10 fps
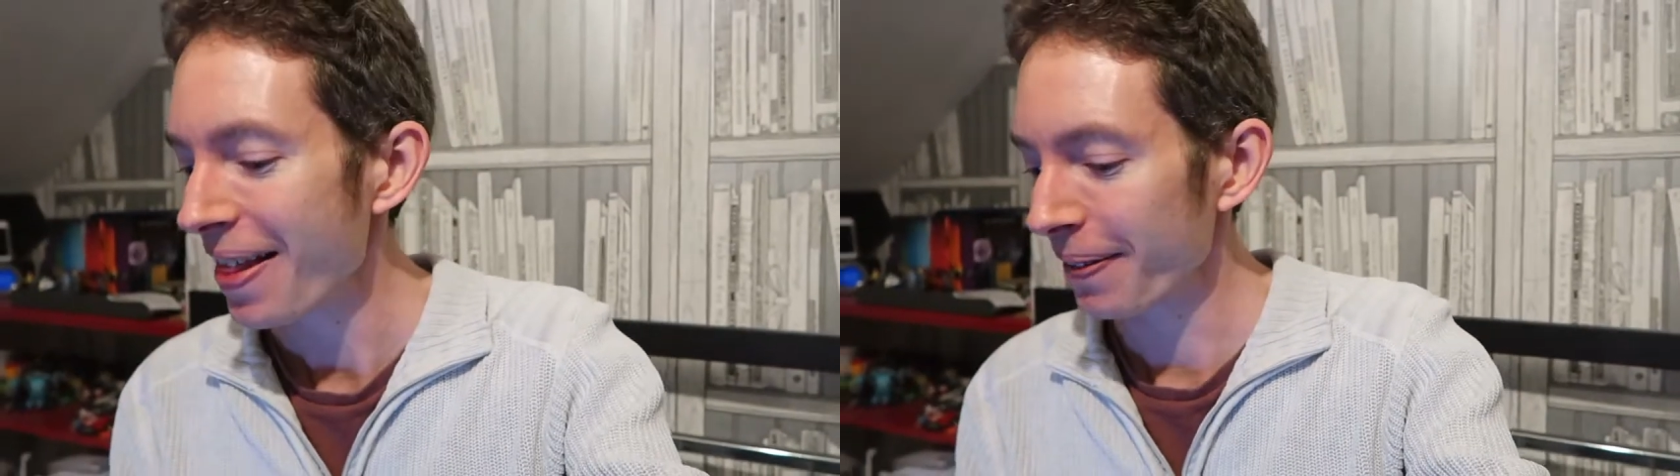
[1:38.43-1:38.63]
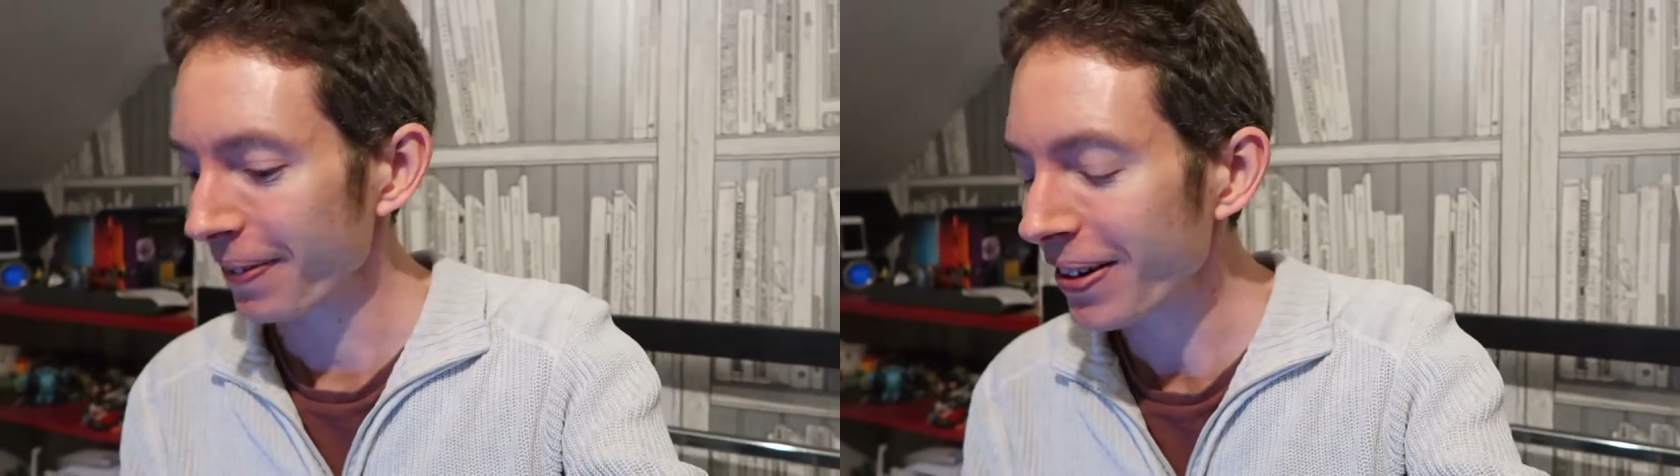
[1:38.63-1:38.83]

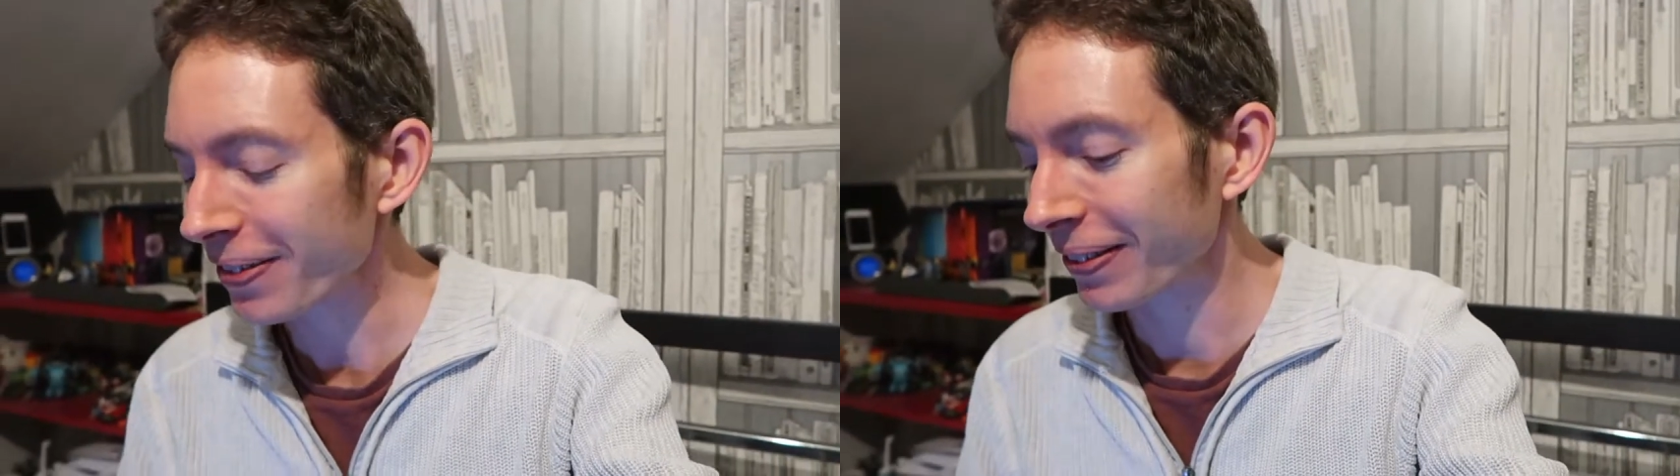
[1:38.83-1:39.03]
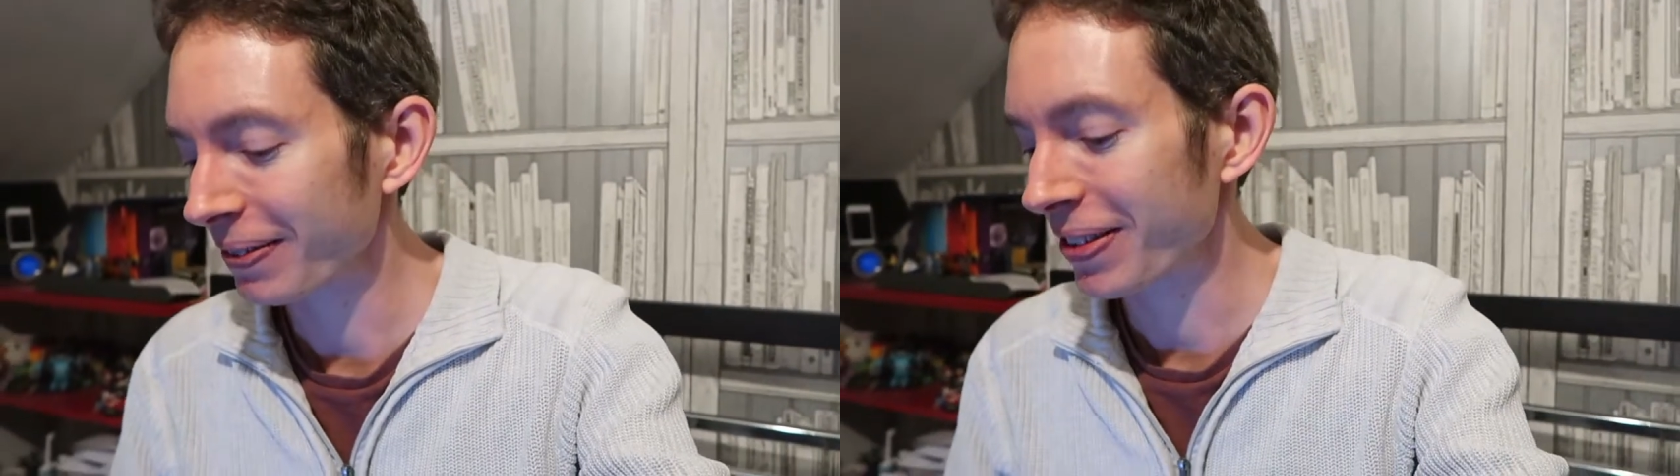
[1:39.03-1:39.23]
The
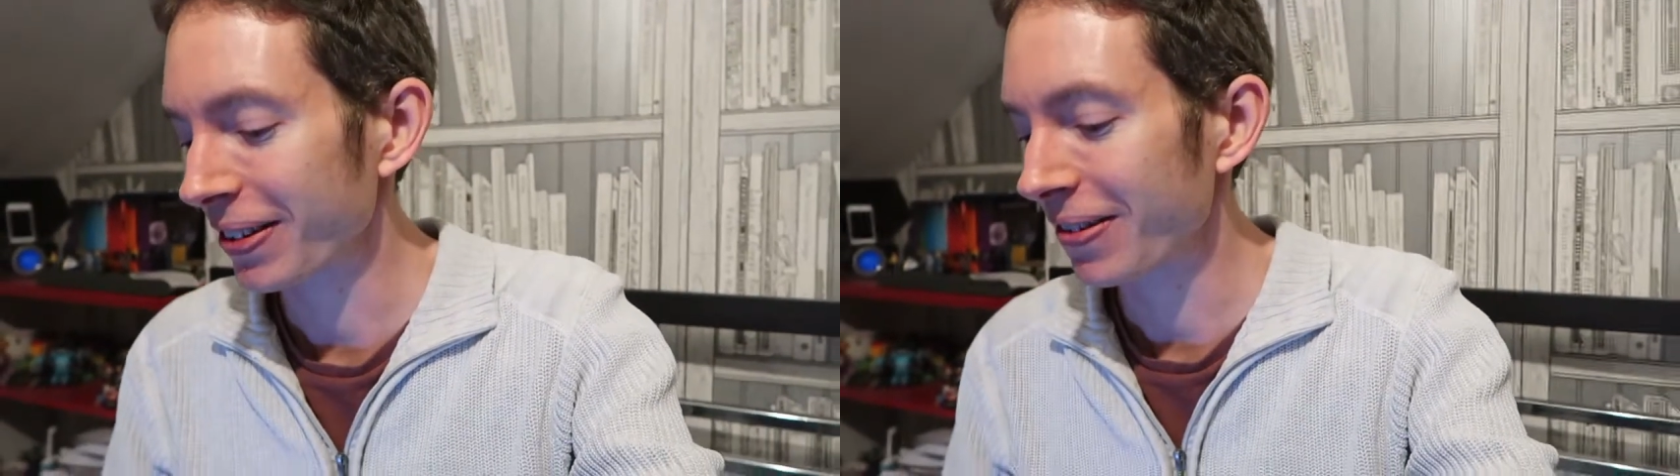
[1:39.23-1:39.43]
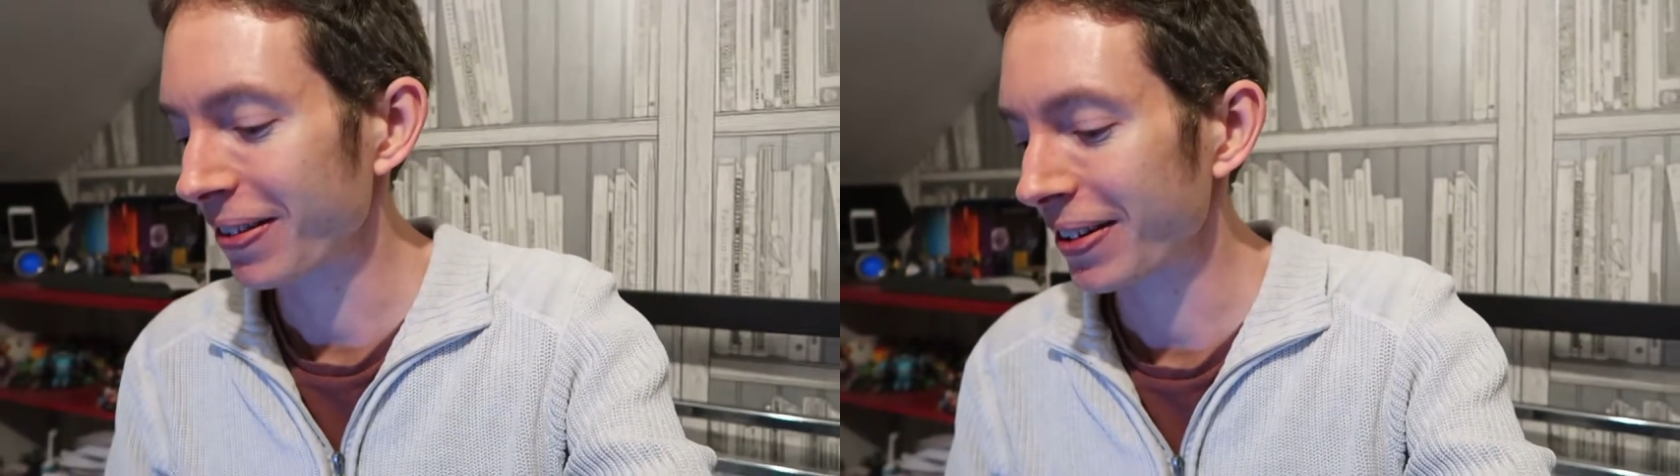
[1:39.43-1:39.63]
first one
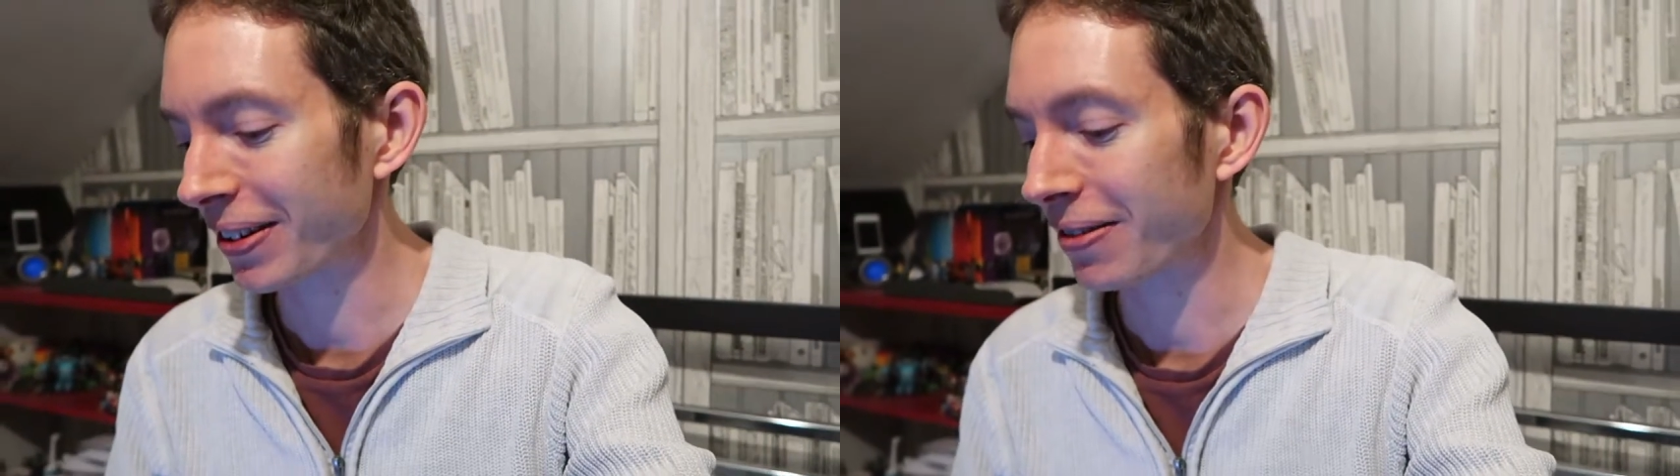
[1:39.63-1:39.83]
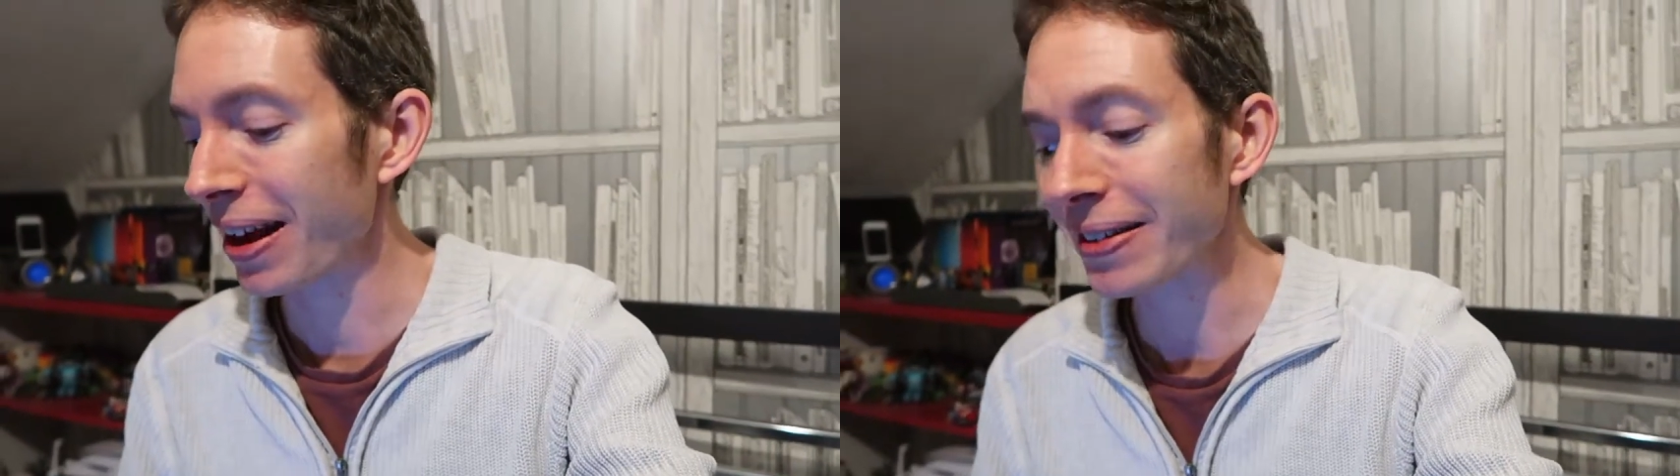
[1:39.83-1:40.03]
that
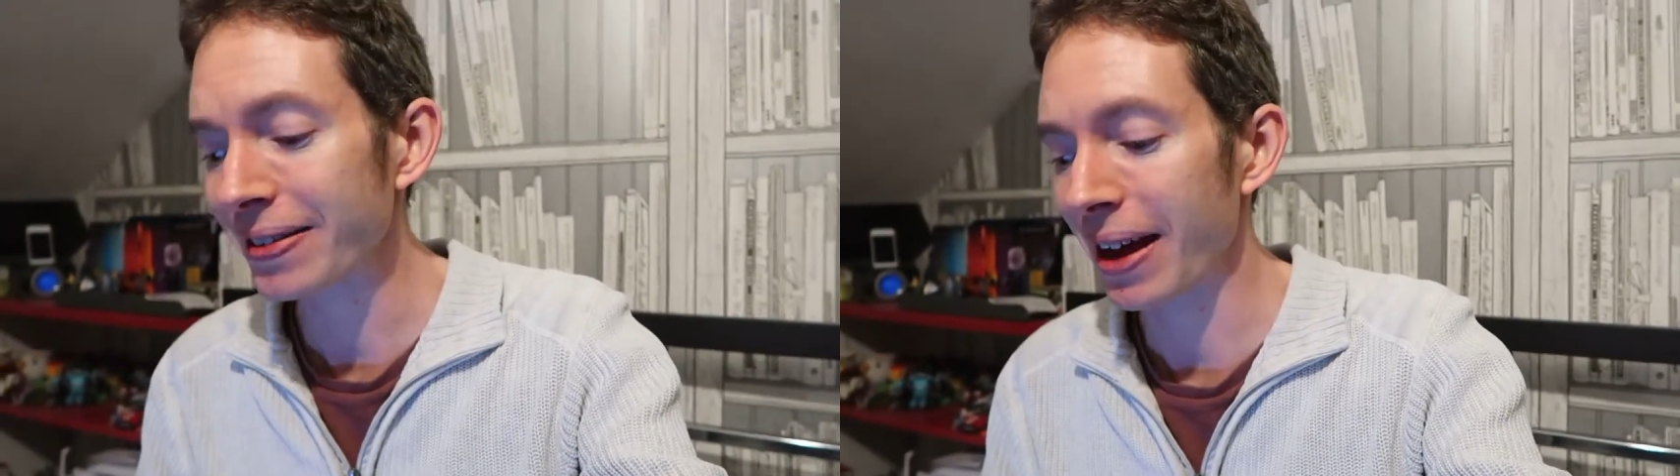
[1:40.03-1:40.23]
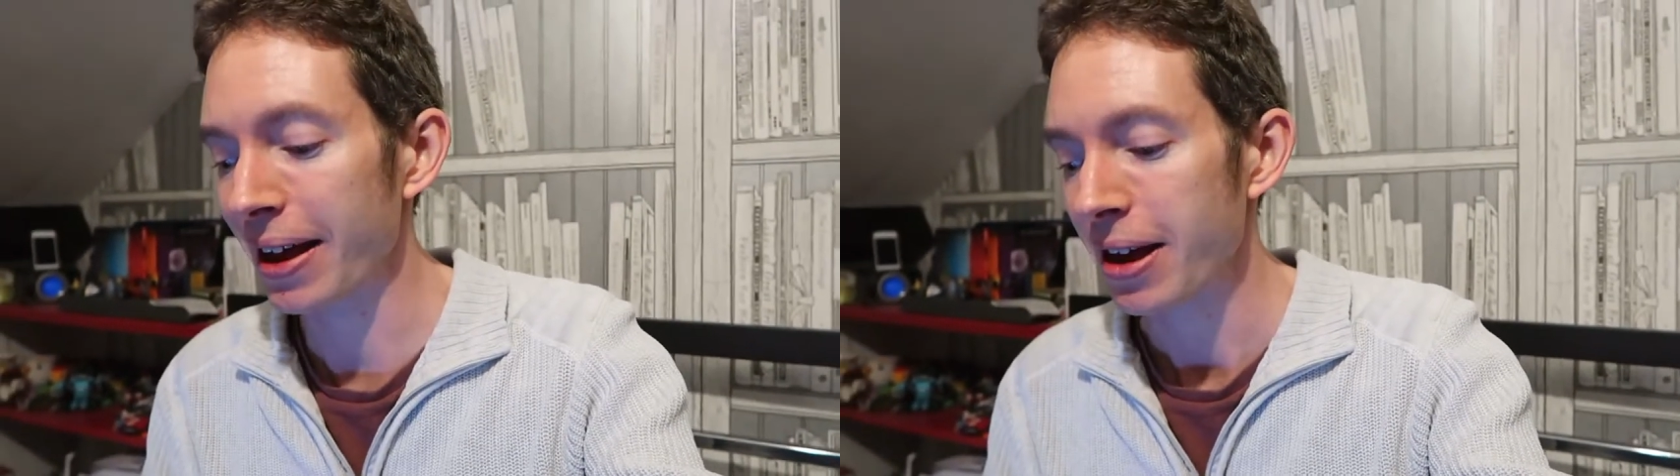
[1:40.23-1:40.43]
sold
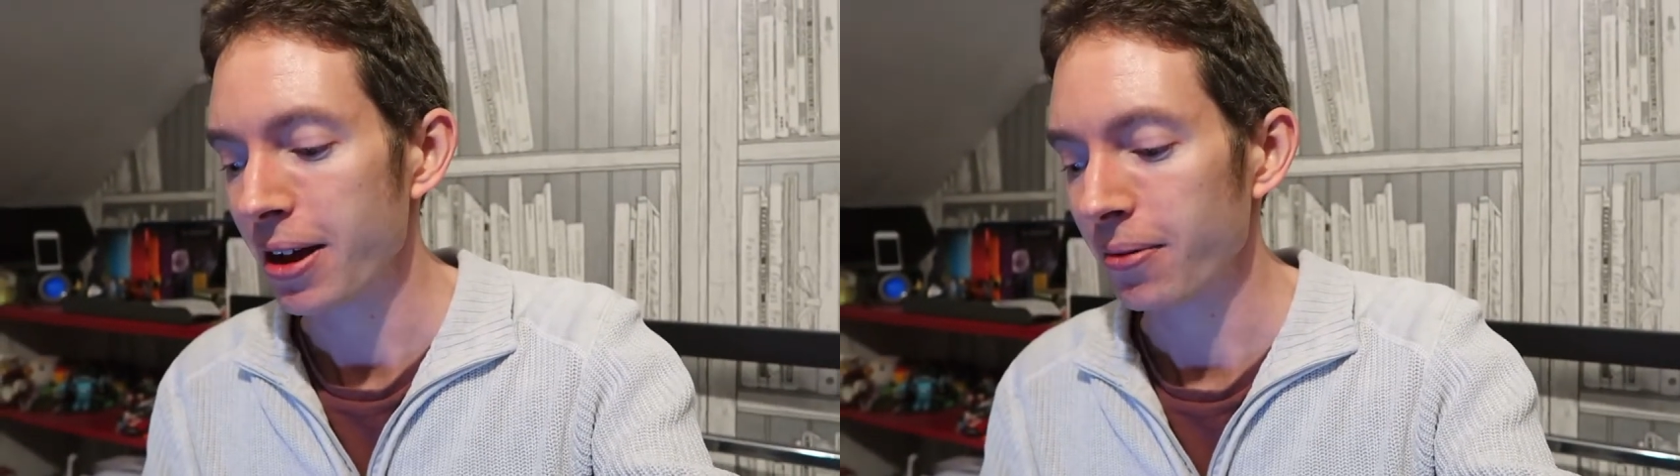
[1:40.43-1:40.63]
yesterday